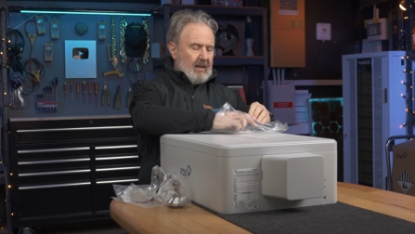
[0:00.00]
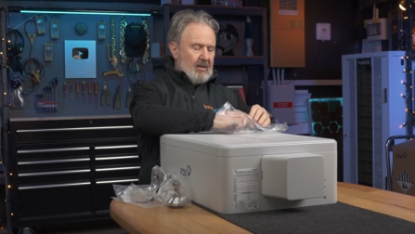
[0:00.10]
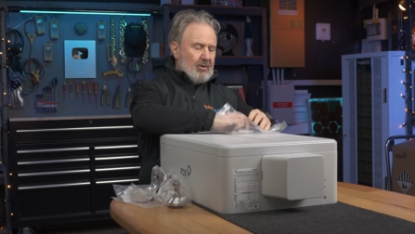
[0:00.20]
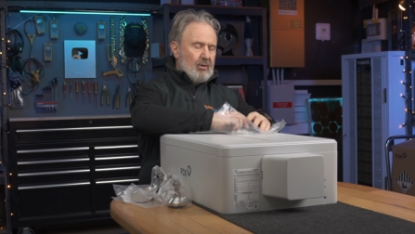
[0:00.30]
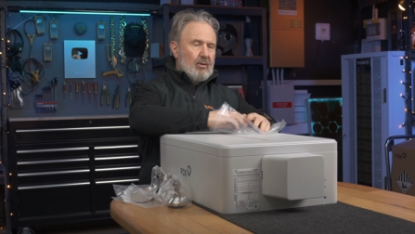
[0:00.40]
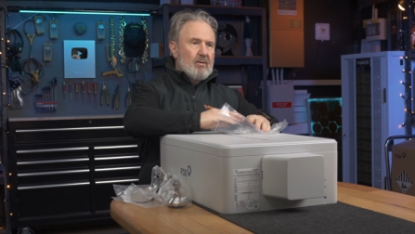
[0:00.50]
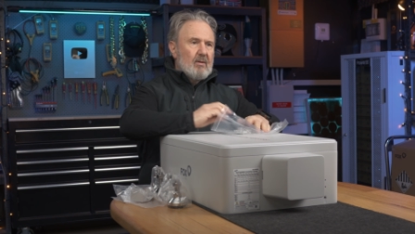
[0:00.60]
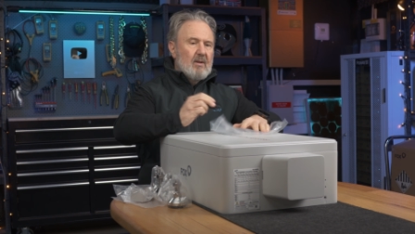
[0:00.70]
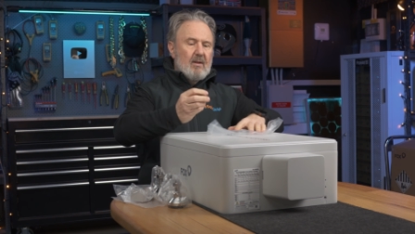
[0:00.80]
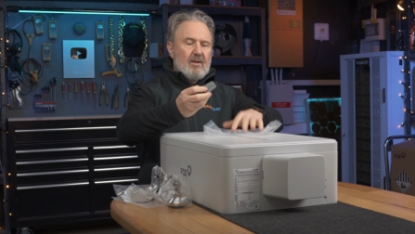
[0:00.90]
And
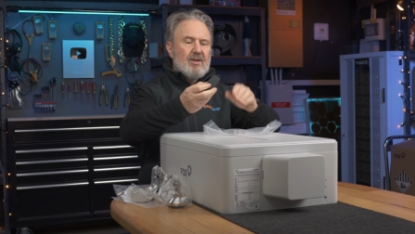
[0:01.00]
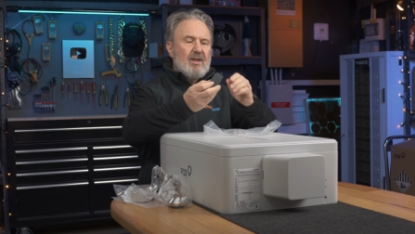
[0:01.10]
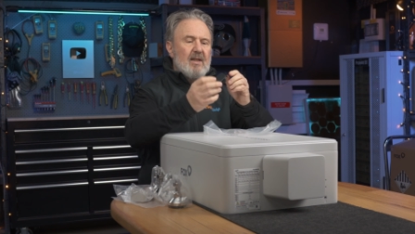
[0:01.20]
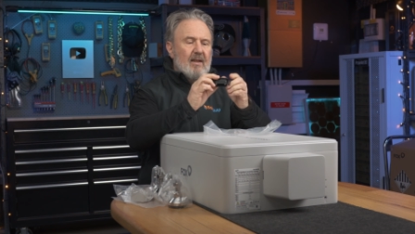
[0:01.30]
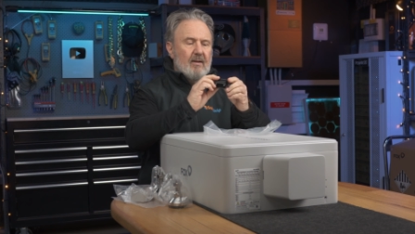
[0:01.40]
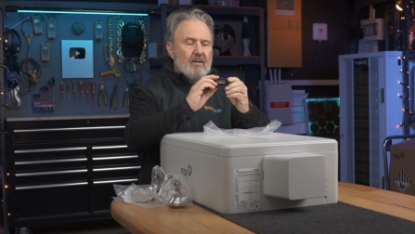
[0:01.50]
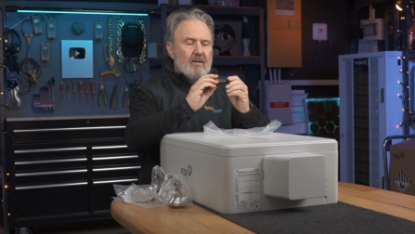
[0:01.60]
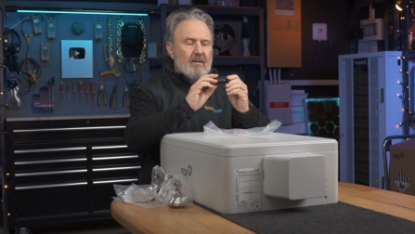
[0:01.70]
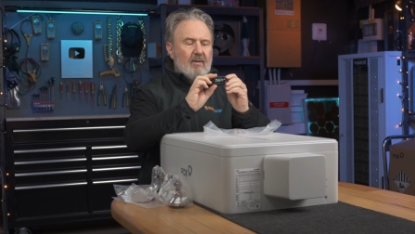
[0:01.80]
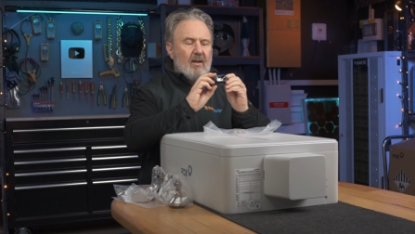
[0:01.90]
to seal it,
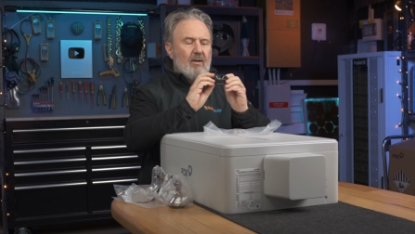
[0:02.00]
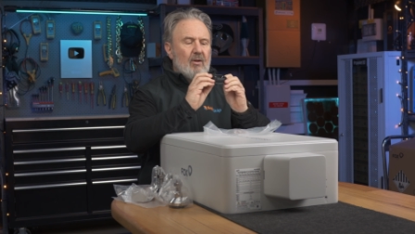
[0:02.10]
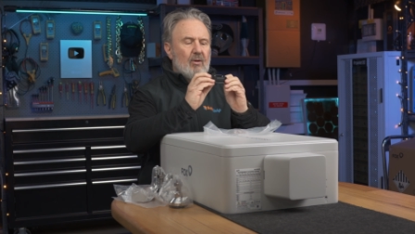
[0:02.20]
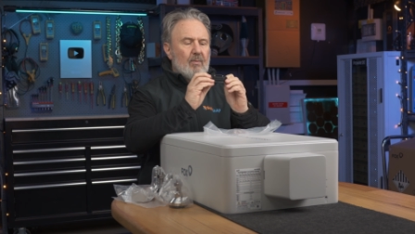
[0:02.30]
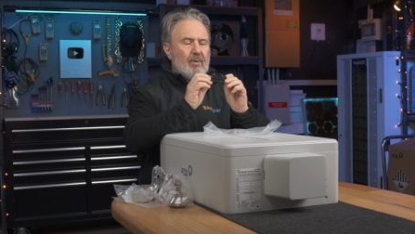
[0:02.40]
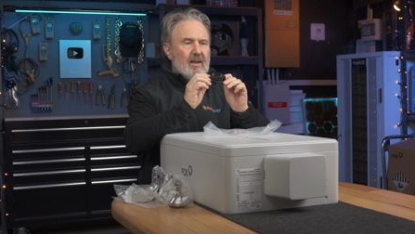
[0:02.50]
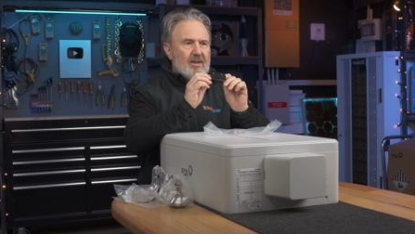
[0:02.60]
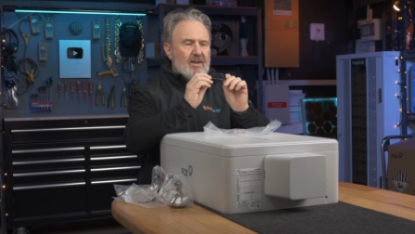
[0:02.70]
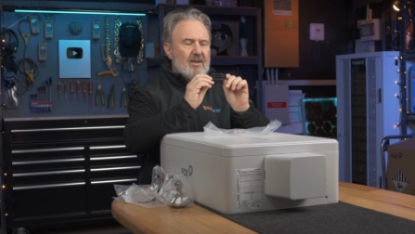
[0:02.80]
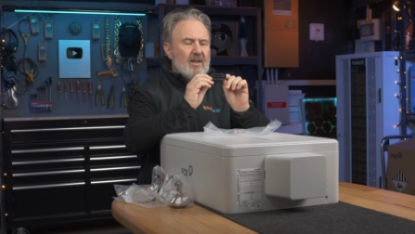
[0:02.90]
you
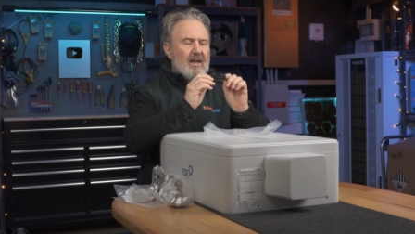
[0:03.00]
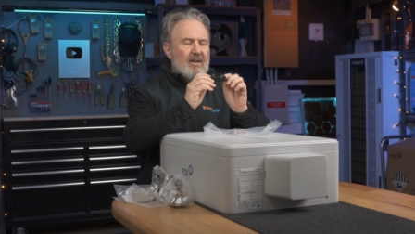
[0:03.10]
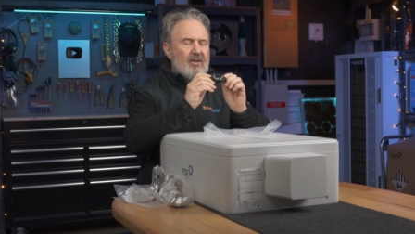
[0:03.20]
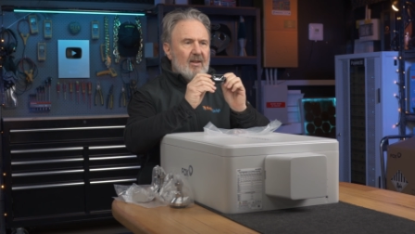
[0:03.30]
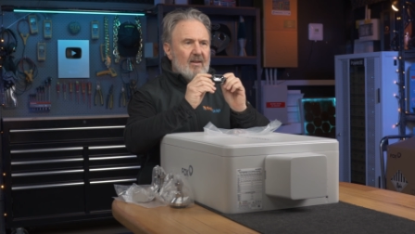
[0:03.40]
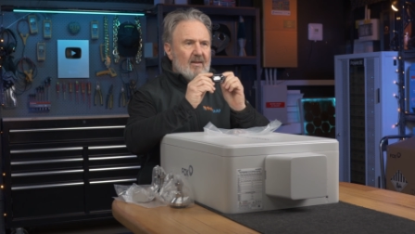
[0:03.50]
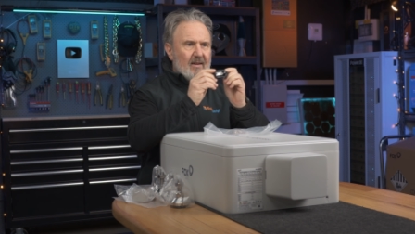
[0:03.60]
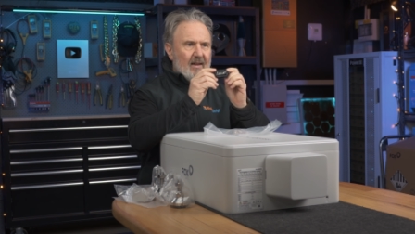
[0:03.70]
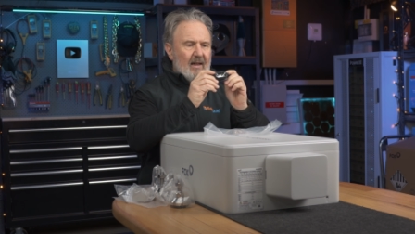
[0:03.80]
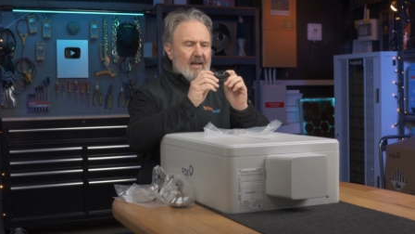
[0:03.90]
place this connector
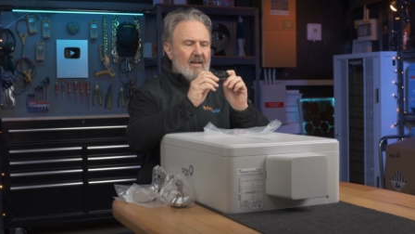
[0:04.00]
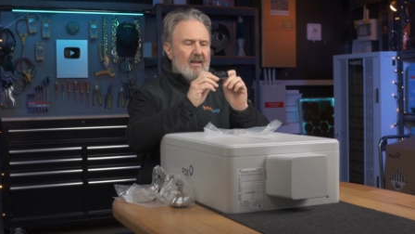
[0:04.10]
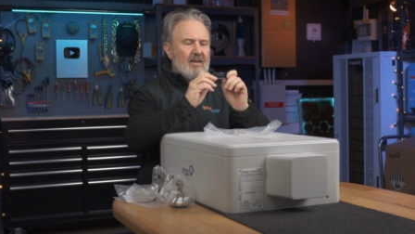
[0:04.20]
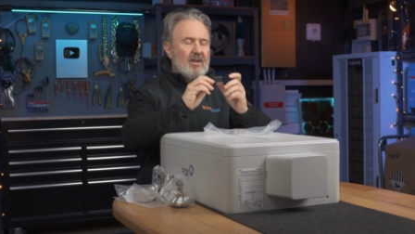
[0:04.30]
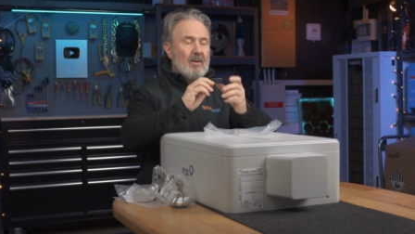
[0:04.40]
uh, into the